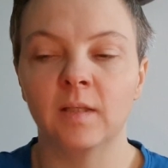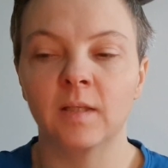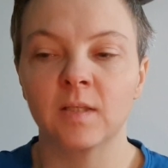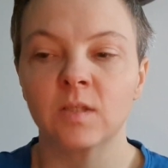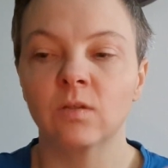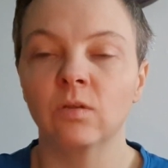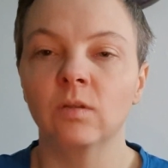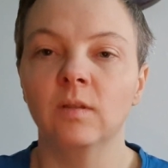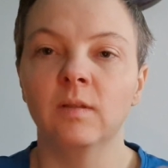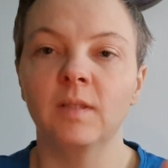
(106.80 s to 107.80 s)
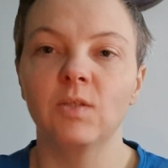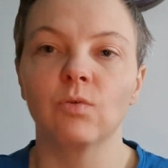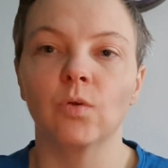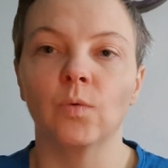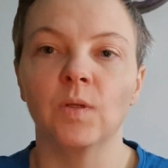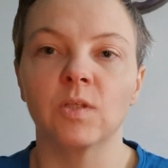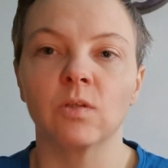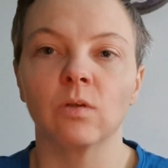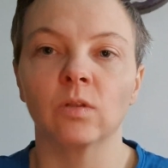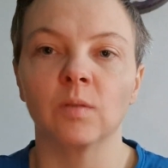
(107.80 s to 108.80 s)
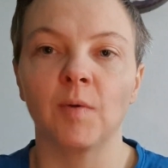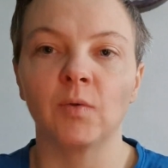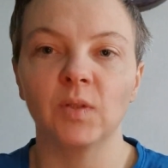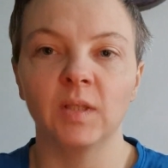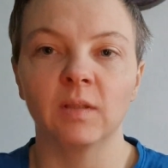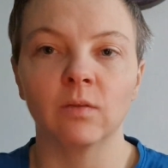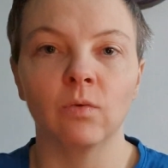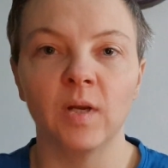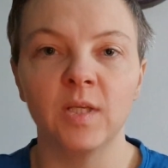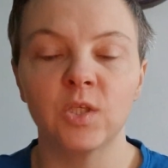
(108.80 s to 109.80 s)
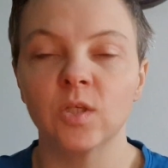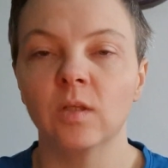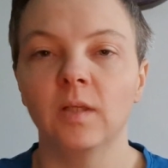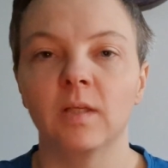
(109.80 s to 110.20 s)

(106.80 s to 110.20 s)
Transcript: doesn't. This rune is not about integration.